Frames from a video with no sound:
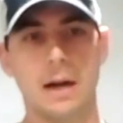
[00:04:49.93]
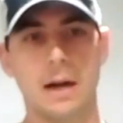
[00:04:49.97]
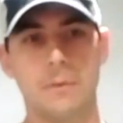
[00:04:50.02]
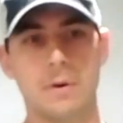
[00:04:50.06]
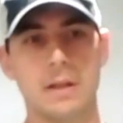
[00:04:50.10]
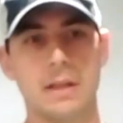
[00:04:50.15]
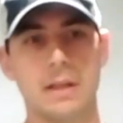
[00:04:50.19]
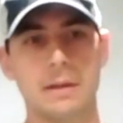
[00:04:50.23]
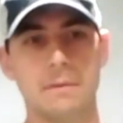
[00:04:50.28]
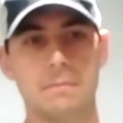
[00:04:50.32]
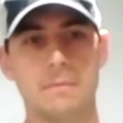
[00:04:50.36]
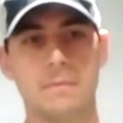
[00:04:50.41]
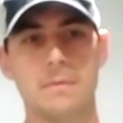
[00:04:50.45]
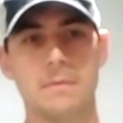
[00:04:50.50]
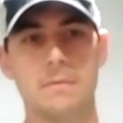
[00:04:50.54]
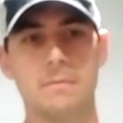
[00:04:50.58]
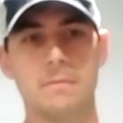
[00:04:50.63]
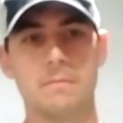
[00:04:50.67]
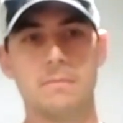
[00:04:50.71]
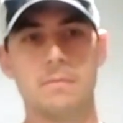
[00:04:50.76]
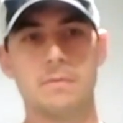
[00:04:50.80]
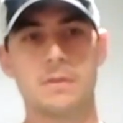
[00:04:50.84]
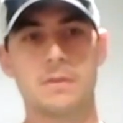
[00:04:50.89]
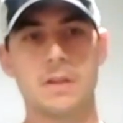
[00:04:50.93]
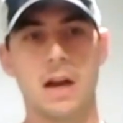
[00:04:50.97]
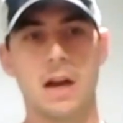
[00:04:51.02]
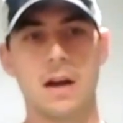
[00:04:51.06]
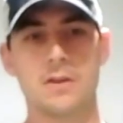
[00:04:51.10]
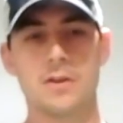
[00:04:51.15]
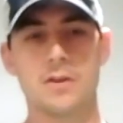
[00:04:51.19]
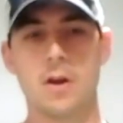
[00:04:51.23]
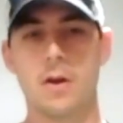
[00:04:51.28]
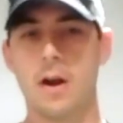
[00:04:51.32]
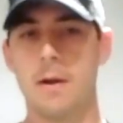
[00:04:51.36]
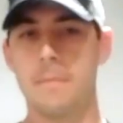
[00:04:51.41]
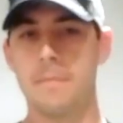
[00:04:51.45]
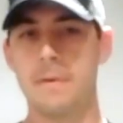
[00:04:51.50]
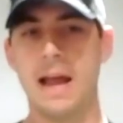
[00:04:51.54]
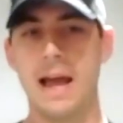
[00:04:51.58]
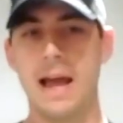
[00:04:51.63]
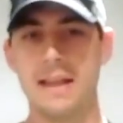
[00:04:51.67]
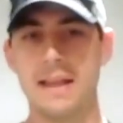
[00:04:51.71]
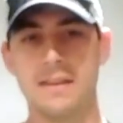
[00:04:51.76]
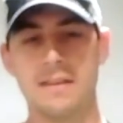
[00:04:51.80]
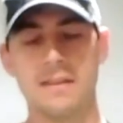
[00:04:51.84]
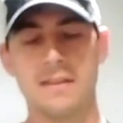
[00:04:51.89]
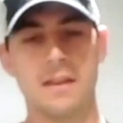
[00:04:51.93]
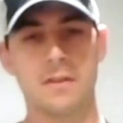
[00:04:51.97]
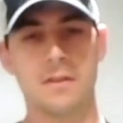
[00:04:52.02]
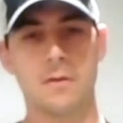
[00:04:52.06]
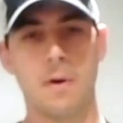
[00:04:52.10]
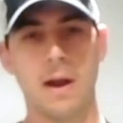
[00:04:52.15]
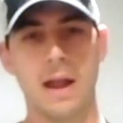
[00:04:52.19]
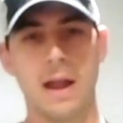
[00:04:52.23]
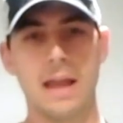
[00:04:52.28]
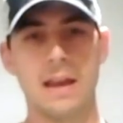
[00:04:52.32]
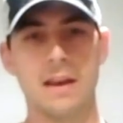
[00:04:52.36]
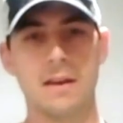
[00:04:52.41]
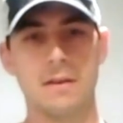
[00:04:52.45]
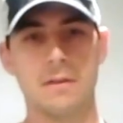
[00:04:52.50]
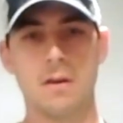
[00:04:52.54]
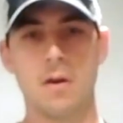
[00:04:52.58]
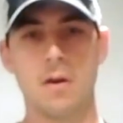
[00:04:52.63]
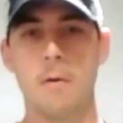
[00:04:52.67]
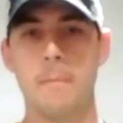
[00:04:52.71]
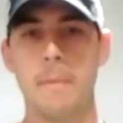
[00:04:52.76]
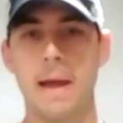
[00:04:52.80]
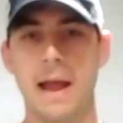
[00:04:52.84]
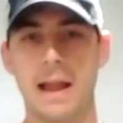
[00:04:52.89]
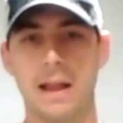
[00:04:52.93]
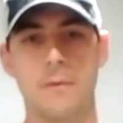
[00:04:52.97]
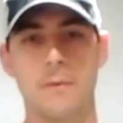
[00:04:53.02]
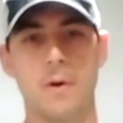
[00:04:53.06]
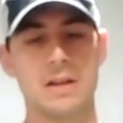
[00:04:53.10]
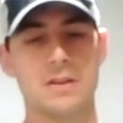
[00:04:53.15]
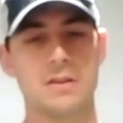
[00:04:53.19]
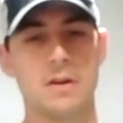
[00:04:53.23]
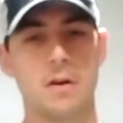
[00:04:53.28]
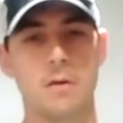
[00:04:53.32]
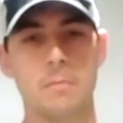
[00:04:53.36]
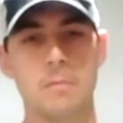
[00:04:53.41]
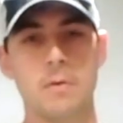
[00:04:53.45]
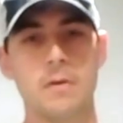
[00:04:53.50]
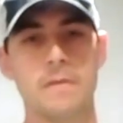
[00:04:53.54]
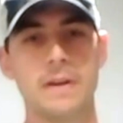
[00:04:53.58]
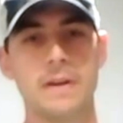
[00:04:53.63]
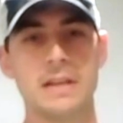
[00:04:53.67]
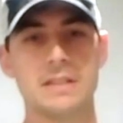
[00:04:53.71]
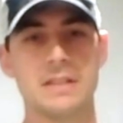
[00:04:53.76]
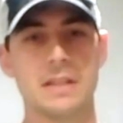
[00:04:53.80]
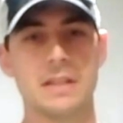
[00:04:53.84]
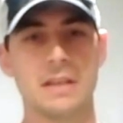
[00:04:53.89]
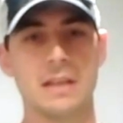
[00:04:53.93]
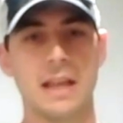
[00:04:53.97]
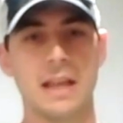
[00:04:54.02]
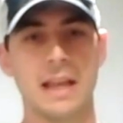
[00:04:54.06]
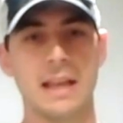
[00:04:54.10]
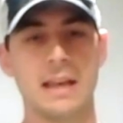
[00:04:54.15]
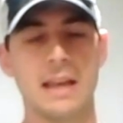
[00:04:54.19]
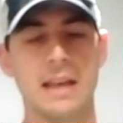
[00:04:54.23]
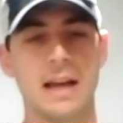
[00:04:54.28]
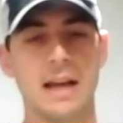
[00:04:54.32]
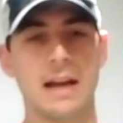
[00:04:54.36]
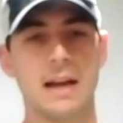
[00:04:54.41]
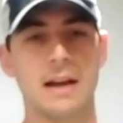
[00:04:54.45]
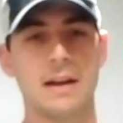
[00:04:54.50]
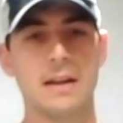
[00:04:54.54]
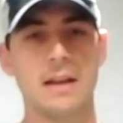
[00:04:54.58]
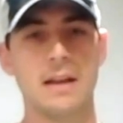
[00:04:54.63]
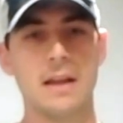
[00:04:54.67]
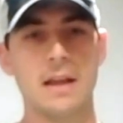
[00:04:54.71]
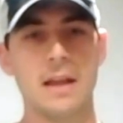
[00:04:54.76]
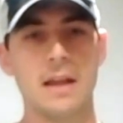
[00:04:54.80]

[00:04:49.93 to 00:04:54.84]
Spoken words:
Really started showing up in 9th and 10th grade, and going back and watch old movies and